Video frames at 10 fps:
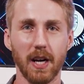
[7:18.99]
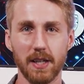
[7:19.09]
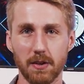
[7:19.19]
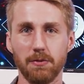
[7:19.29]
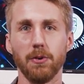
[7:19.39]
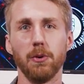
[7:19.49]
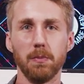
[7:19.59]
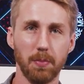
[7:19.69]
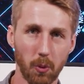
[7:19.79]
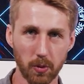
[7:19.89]
I did a
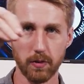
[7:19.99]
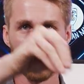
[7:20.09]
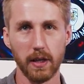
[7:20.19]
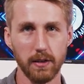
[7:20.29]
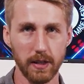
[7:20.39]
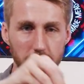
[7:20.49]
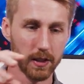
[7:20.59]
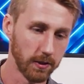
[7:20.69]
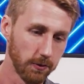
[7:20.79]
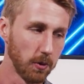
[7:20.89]
full pour of it in
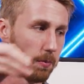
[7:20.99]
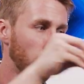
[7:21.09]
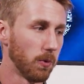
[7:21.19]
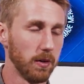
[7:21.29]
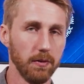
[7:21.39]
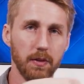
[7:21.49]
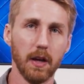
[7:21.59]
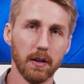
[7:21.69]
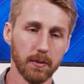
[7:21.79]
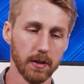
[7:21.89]
here and a full pour of
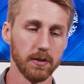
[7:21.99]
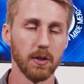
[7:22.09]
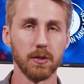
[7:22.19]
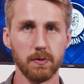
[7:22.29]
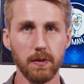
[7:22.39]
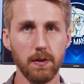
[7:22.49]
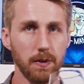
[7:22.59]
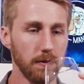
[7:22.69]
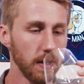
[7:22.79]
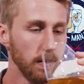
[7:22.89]
the other one. So it's
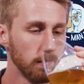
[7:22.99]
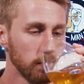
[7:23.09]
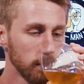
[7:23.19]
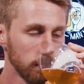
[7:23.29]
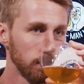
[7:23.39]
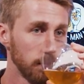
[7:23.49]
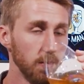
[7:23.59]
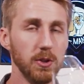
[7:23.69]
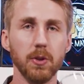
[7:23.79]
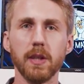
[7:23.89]
50-50.
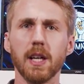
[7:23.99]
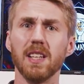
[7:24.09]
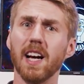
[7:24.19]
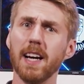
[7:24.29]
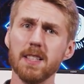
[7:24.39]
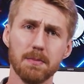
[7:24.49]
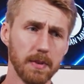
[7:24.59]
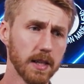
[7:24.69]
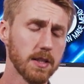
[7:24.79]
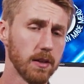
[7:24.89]
You do get a nice
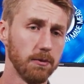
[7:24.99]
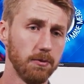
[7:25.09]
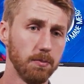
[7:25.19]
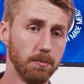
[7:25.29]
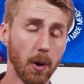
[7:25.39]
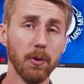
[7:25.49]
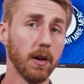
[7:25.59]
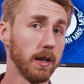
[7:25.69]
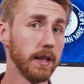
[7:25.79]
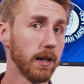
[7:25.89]
mix of both
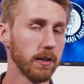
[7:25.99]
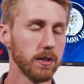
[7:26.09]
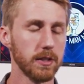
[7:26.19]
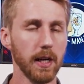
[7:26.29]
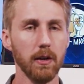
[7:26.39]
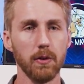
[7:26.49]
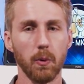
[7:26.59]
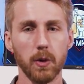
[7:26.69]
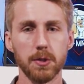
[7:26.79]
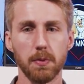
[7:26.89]
honey characters now. The
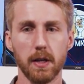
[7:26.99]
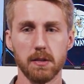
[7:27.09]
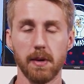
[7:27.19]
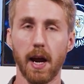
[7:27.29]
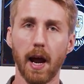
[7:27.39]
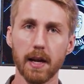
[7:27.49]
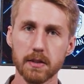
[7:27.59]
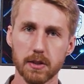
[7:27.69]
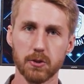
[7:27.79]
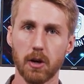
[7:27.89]
orange blossom
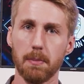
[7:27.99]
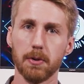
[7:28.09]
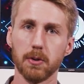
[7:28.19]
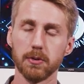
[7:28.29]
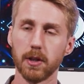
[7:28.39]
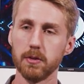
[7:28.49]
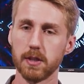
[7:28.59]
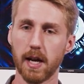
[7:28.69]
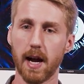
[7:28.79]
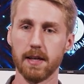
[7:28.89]
has its tropical
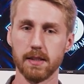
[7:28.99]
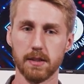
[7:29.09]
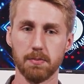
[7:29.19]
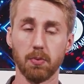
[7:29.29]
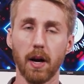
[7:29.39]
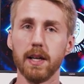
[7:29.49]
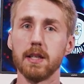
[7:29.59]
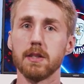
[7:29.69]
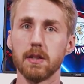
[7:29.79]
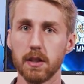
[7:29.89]
notes. It has its
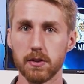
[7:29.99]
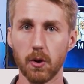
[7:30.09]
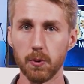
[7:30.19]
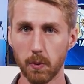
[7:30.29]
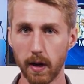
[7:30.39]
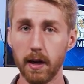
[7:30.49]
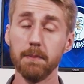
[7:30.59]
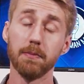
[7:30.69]
brightness in its own way.